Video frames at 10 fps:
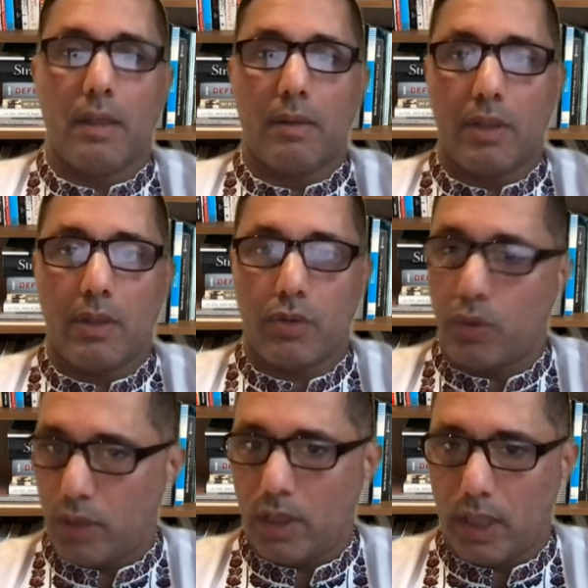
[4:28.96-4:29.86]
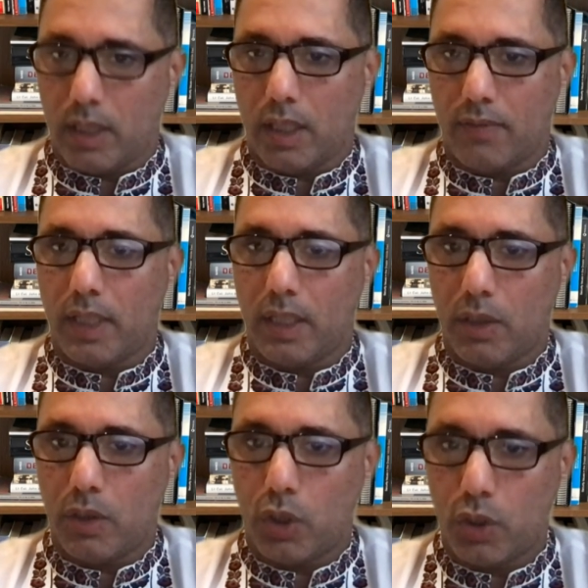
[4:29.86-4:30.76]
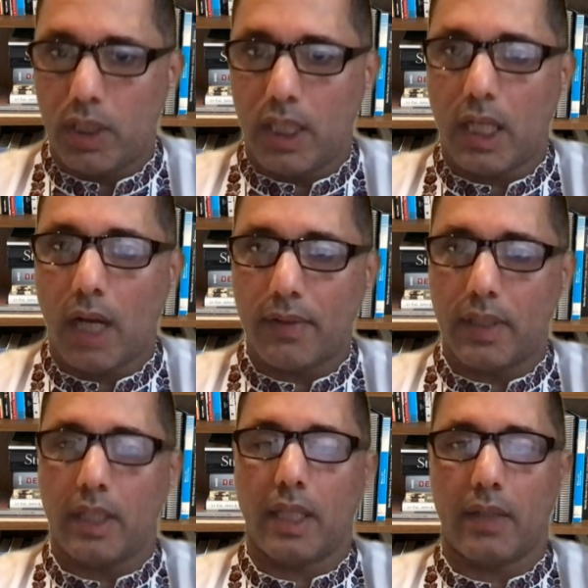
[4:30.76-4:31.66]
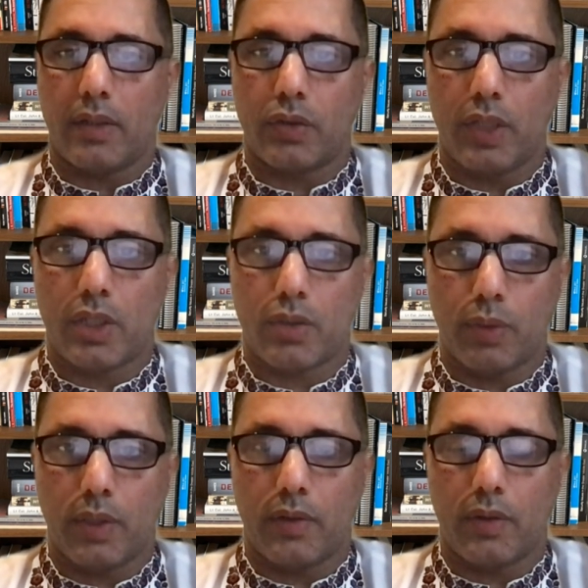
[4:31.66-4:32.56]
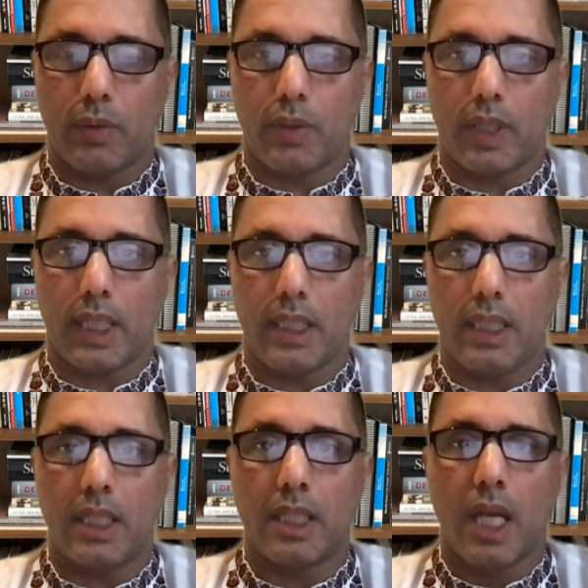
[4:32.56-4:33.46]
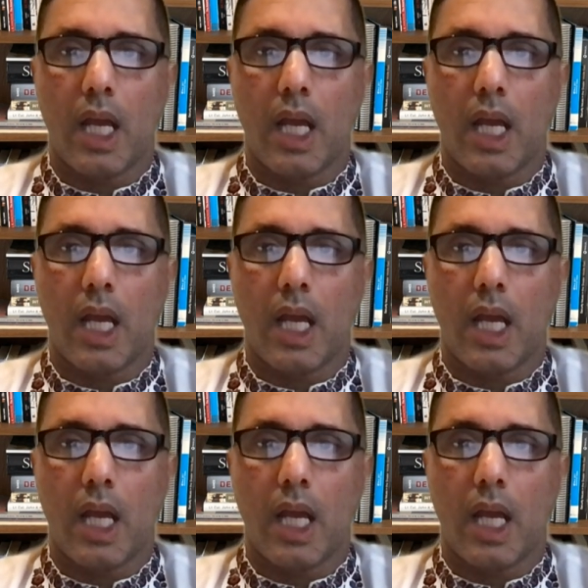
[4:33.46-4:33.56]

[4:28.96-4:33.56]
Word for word: Uh, so they they're very good in covering their retreats with with I E Ds.